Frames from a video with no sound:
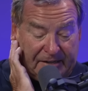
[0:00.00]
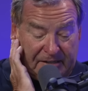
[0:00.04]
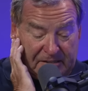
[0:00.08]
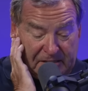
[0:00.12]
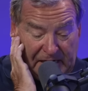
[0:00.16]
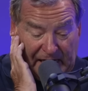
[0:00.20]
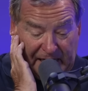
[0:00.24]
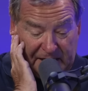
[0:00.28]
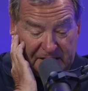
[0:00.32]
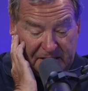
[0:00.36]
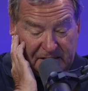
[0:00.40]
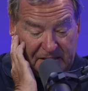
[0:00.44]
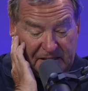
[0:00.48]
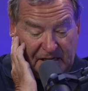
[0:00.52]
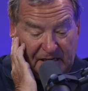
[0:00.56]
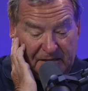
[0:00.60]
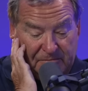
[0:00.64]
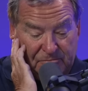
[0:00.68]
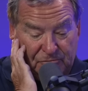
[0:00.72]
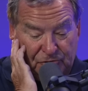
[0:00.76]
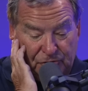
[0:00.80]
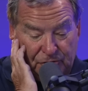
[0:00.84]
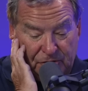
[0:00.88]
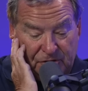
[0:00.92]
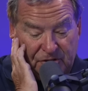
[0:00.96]
has asked,
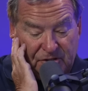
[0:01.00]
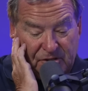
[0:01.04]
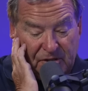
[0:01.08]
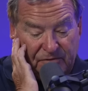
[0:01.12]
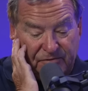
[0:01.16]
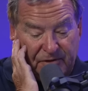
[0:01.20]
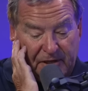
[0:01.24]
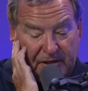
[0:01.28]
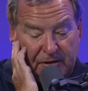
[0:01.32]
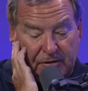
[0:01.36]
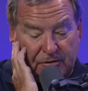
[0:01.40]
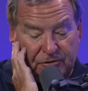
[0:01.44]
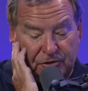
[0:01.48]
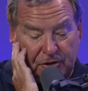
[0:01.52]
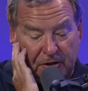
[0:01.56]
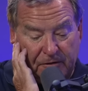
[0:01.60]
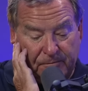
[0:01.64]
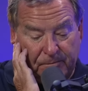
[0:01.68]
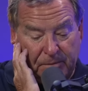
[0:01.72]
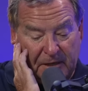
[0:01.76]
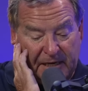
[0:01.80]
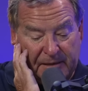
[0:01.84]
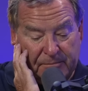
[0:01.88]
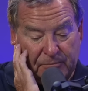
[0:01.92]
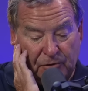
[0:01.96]
do you think you should
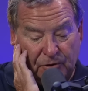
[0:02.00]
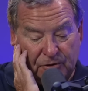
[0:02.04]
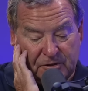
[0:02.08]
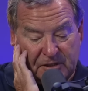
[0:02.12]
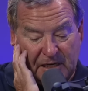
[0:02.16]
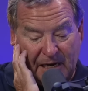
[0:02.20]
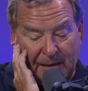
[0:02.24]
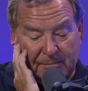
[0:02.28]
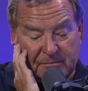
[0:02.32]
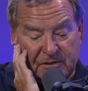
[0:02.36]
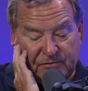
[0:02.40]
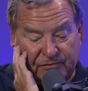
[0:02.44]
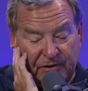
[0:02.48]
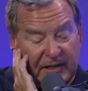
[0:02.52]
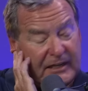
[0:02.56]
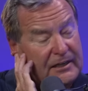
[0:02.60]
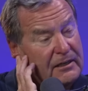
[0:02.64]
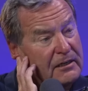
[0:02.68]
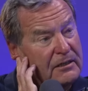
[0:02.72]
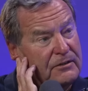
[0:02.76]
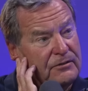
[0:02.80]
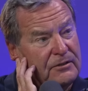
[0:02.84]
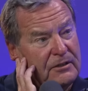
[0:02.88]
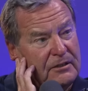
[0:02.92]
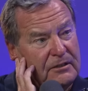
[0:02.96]
have played more times for
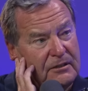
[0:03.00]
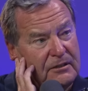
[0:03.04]
England than